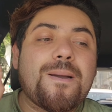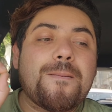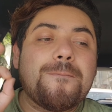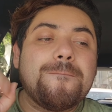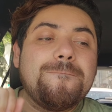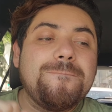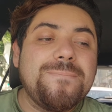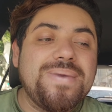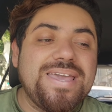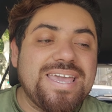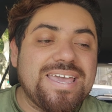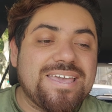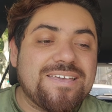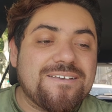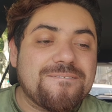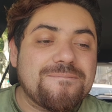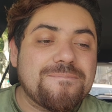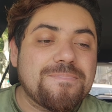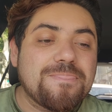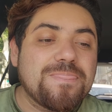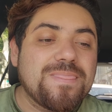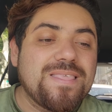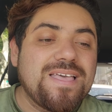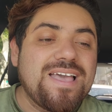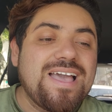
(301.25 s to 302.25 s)
me.
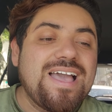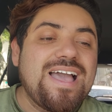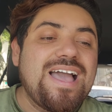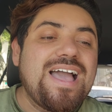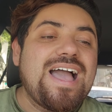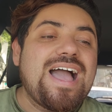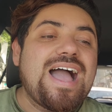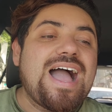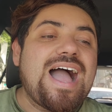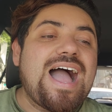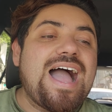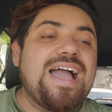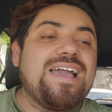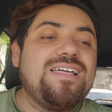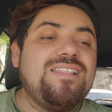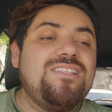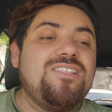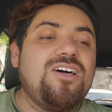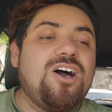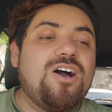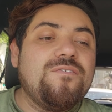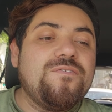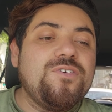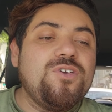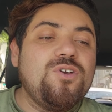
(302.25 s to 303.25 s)
I
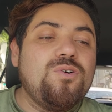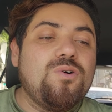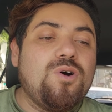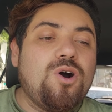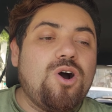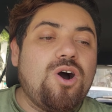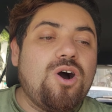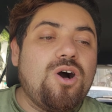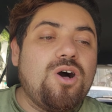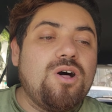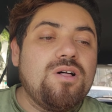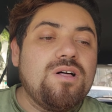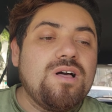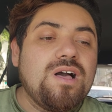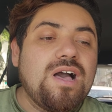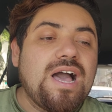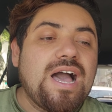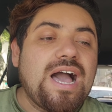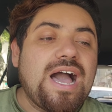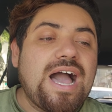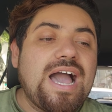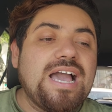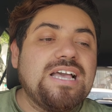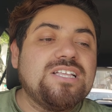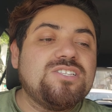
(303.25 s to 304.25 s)
love you all.
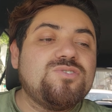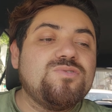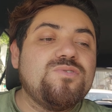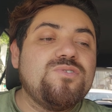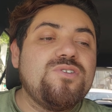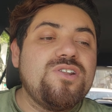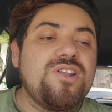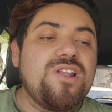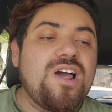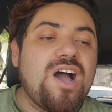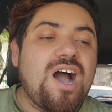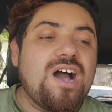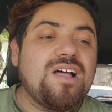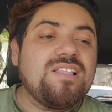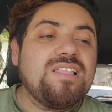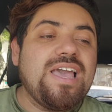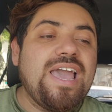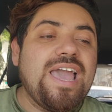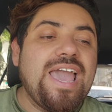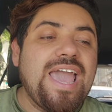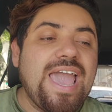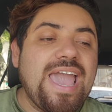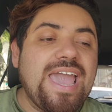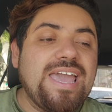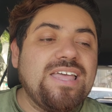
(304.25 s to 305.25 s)
I do not
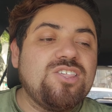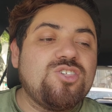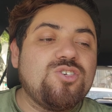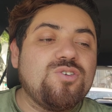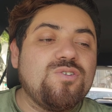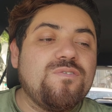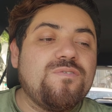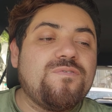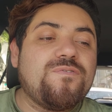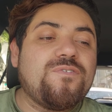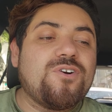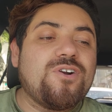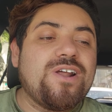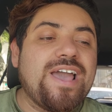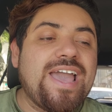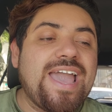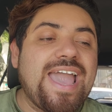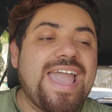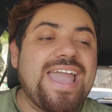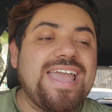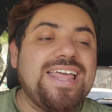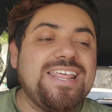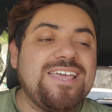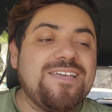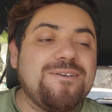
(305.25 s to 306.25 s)
hate you for
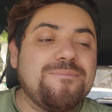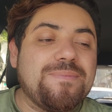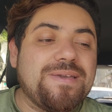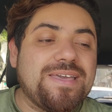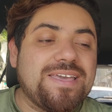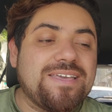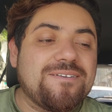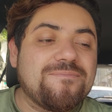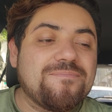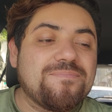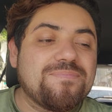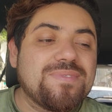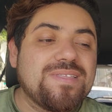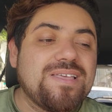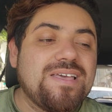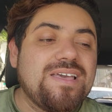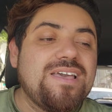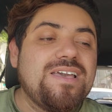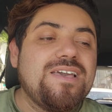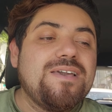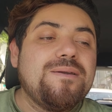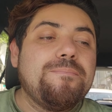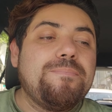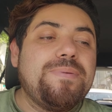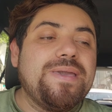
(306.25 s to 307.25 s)
hating me,
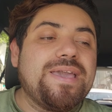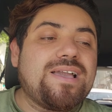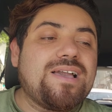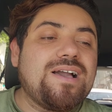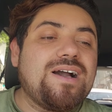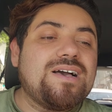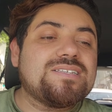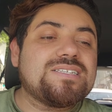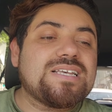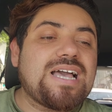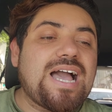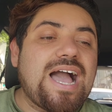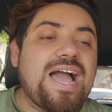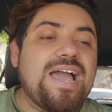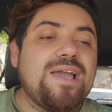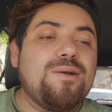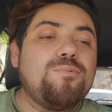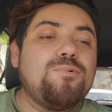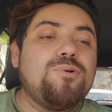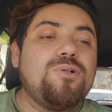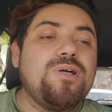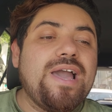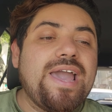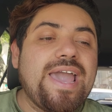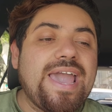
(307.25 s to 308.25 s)
because I
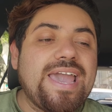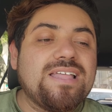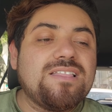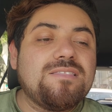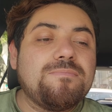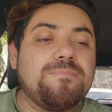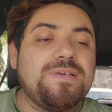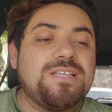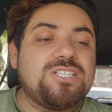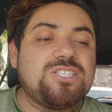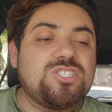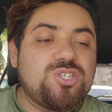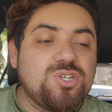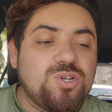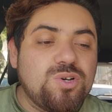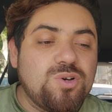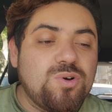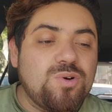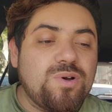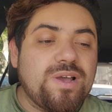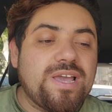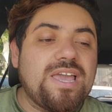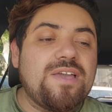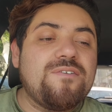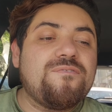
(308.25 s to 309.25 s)
will hate me
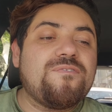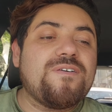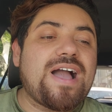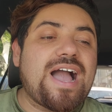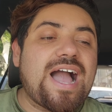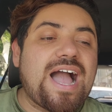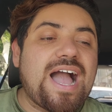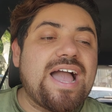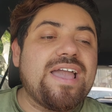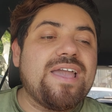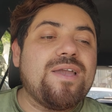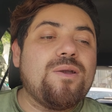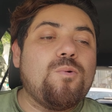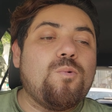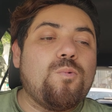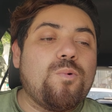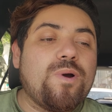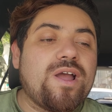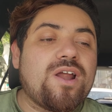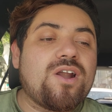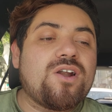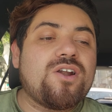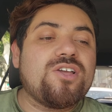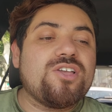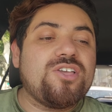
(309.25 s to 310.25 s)
too if I
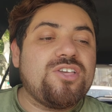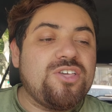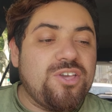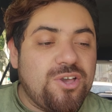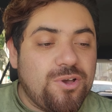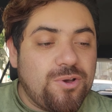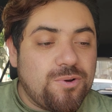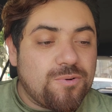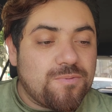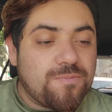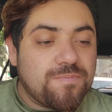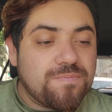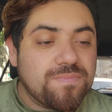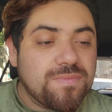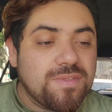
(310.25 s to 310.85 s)
were you.